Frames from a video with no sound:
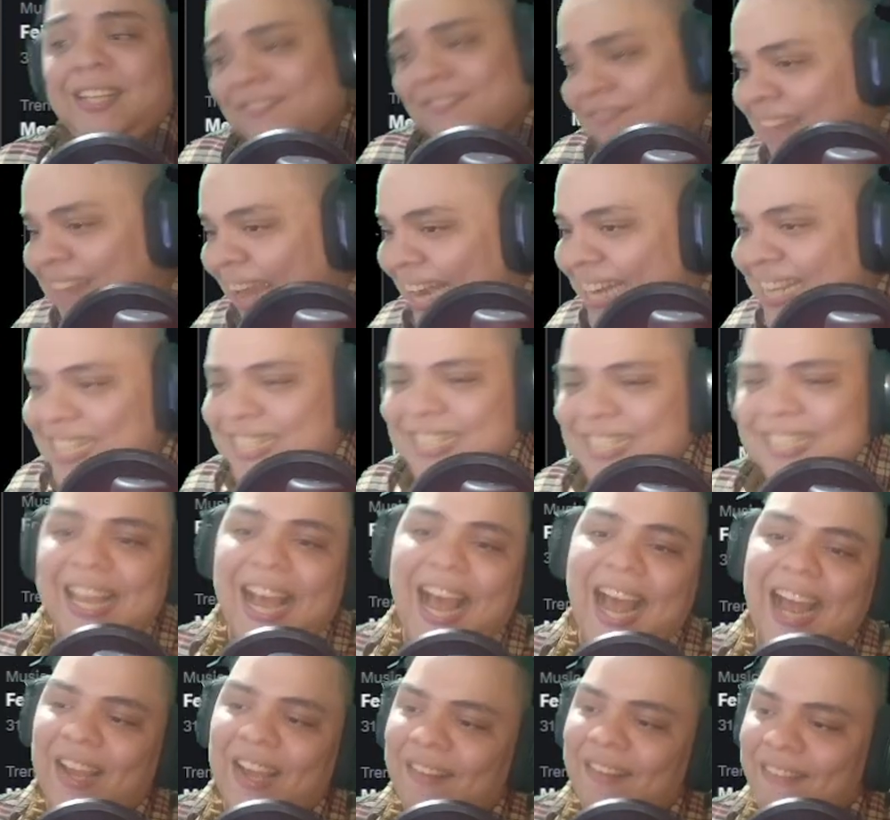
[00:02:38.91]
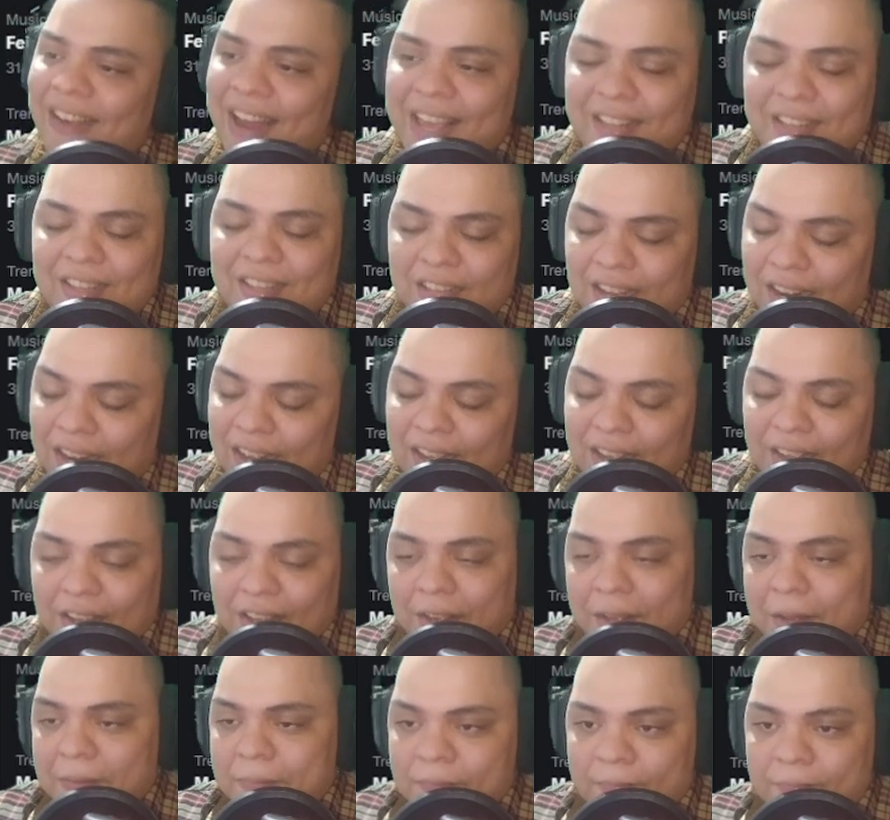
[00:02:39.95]
That is a great
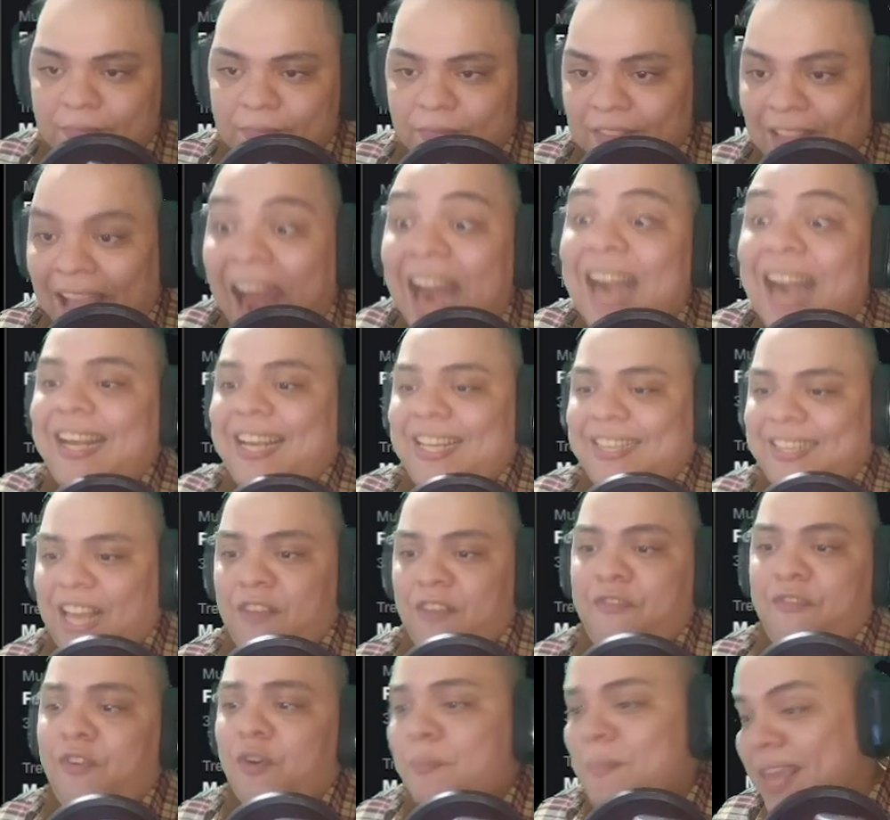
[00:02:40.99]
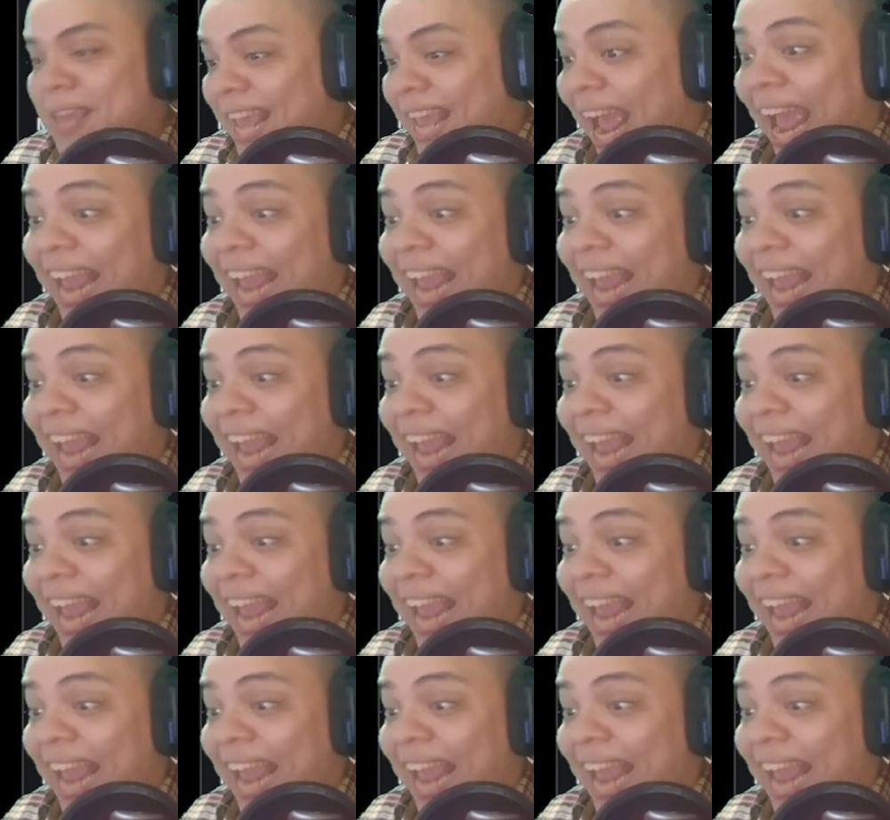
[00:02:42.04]
archetype for me.